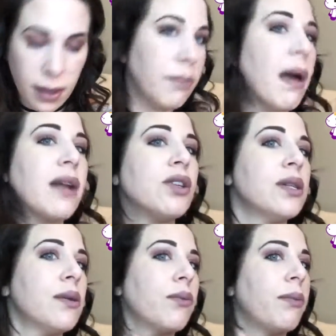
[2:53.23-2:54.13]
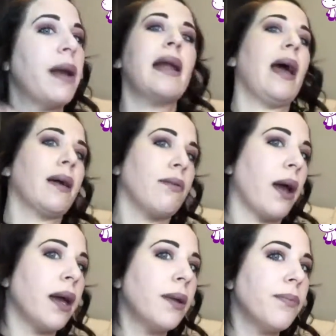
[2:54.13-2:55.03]
It matches my neck,
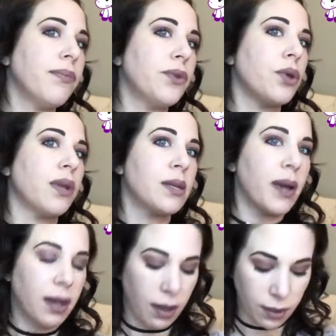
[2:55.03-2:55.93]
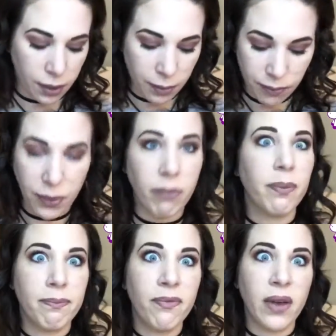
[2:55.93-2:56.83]
right? So that's my color. I'm
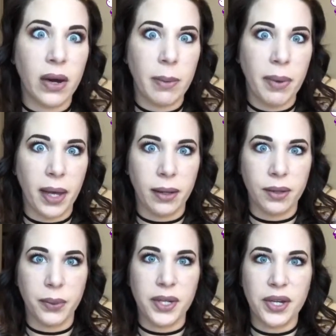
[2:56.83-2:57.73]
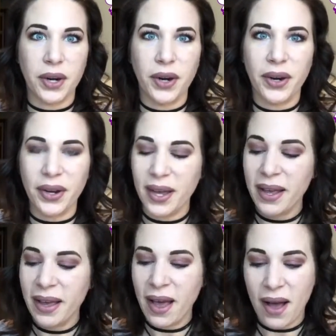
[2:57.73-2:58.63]
very pale in the winter.
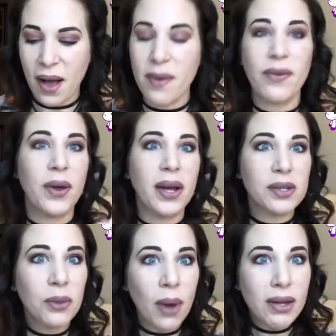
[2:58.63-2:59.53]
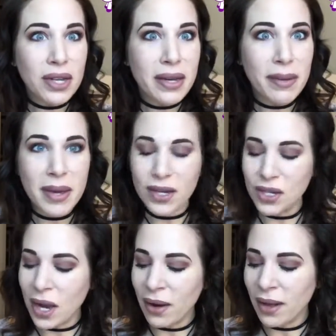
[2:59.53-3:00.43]
If you guys are watching, give me a
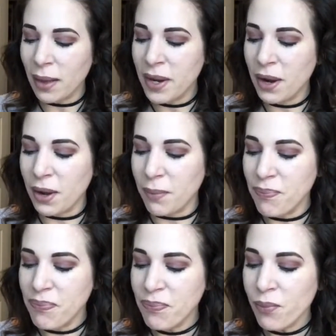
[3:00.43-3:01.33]
shout out, let me know.